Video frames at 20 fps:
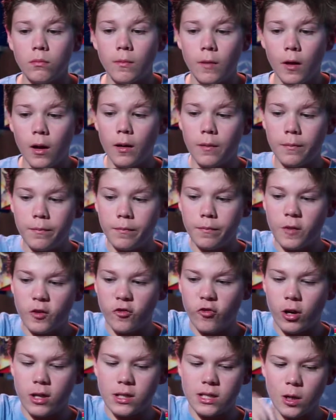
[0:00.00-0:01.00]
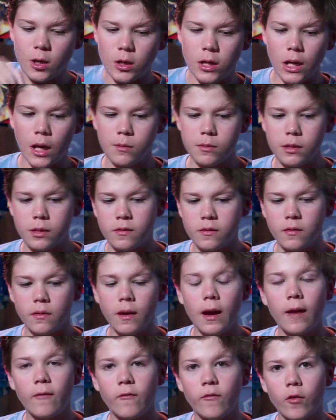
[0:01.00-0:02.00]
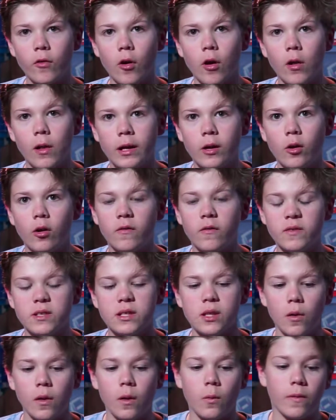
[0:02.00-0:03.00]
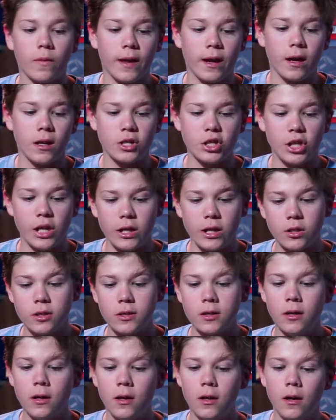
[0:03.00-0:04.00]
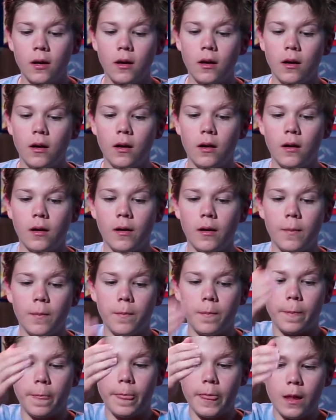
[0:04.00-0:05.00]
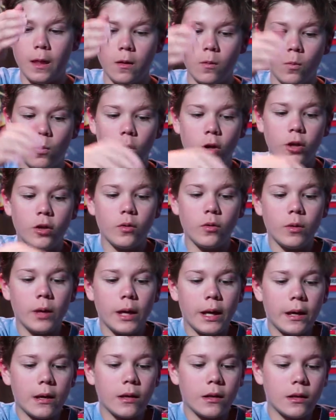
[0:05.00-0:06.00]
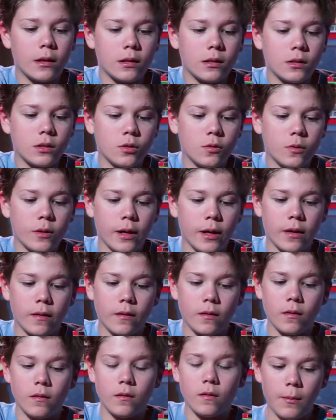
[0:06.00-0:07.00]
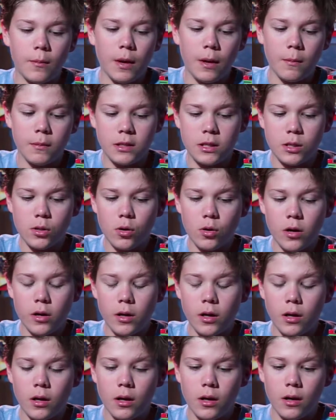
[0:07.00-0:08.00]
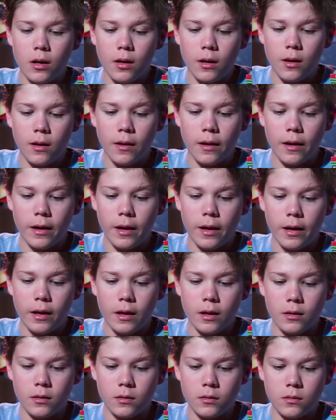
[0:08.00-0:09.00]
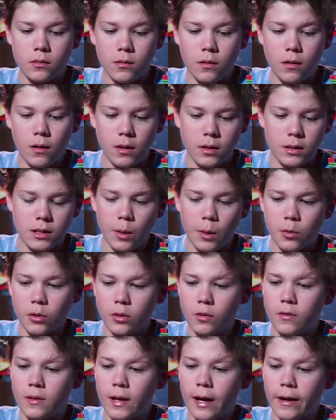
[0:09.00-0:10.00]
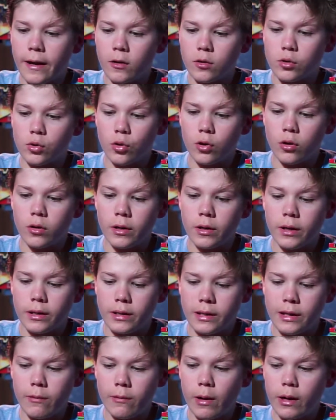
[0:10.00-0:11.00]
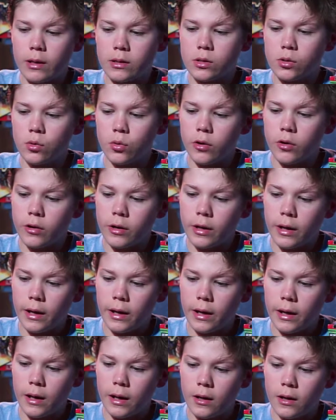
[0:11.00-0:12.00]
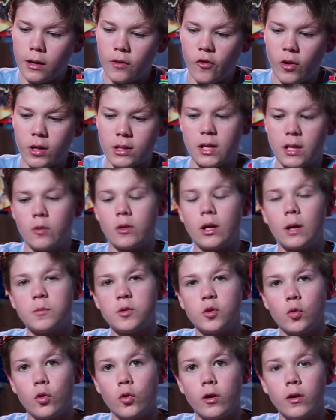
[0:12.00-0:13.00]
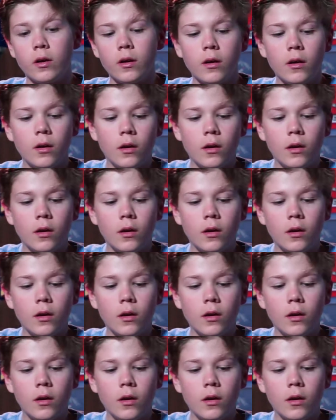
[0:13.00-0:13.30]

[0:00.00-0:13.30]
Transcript: The Triceratops is, for all I know of, is the only one that got changed. What you get is you get a Mammoth Zord, a Saber-toothed Tiger Zord, a T-Rex Zord, and a Triceratops Zord.